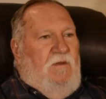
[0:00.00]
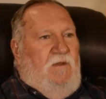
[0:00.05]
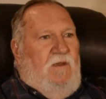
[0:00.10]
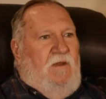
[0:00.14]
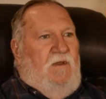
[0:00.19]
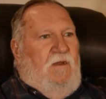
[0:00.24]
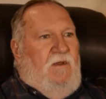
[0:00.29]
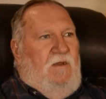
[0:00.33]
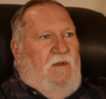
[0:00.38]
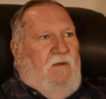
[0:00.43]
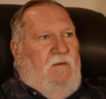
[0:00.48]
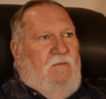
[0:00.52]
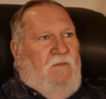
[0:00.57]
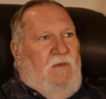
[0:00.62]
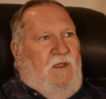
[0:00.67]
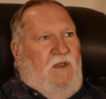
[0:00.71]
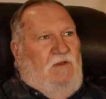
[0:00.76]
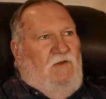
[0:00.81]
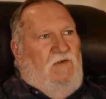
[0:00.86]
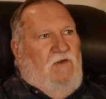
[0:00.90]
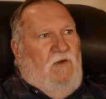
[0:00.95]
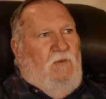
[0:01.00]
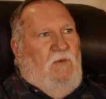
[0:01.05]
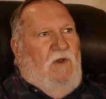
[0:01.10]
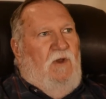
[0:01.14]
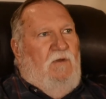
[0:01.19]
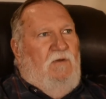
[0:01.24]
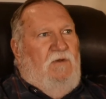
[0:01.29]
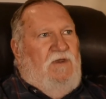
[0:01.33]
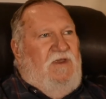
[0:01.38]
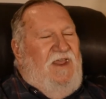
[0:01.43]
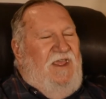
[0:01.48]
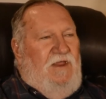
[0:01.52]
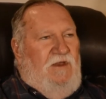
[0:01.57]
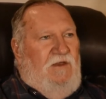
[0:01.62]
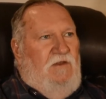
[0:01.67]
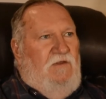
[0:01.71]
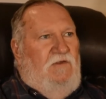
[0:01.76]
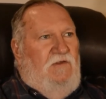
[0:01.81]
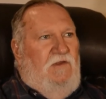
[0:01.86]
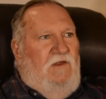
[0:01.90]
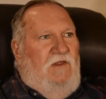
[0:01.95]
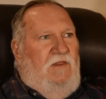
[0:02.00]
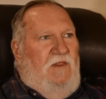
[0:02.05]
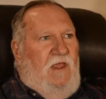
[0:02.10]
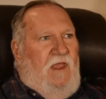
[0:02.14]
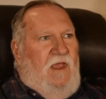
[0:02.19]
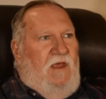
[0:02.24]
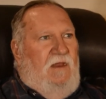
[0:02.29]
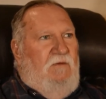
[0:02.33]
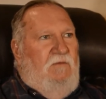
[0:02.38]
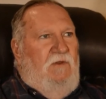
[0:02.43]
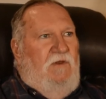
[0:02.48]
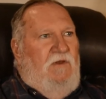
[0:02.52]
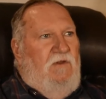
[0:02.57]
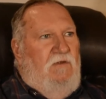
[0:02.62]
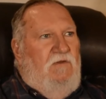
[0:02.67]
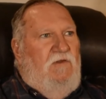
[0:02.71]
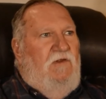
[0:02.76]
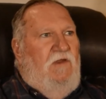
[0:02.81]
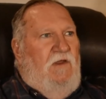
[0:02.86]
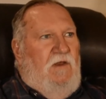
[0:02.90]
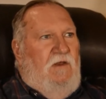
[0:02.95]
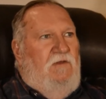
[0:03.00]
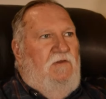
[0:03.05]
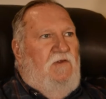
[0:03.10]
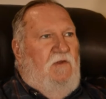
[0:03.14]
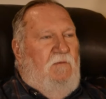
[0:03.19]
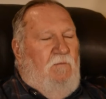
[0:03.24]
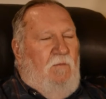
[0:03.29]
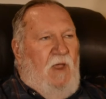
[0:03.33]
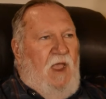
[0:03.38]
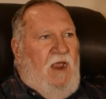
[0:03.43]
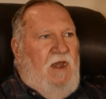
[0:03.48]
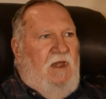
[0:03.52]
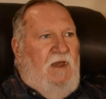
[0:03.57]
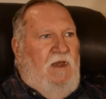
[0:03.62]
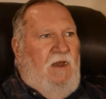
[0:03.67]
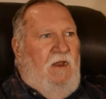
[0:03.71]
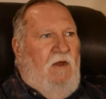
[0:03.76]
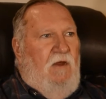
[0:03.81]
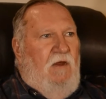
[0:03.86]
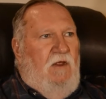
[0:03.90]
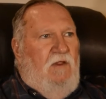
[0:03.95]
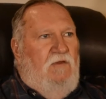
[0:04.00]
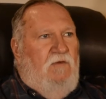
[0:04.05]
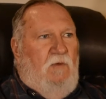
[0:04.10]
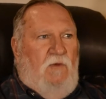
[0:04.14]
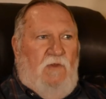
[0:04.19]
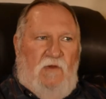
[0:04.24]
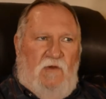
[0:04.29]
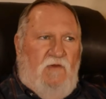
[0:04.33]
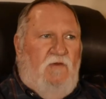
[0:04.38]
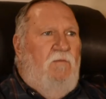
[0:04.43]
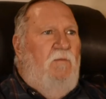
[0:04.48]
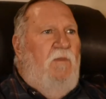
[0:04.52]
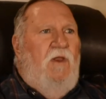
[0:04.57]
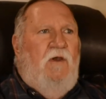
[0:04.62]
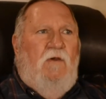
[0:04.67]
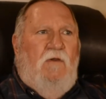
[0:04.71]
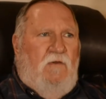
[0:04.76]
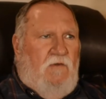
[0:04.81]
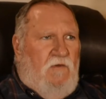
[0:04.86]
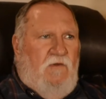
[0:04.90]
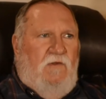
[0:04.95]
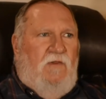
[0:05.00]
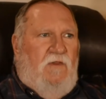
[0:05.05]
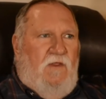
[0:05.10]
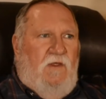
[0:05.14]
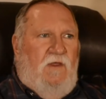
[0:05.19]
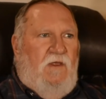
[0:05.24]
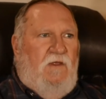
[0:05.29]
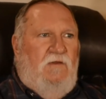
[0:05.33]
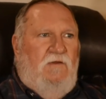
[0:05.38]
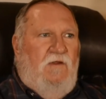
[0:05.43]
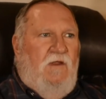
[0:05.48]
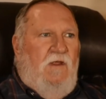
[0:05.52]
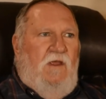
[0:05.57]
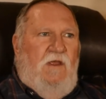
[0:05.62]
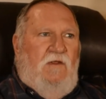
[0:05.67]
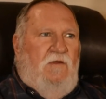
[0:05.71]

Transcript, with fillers: And so we don't tend to see that. We do see it in some mining areas where there's minerals and things.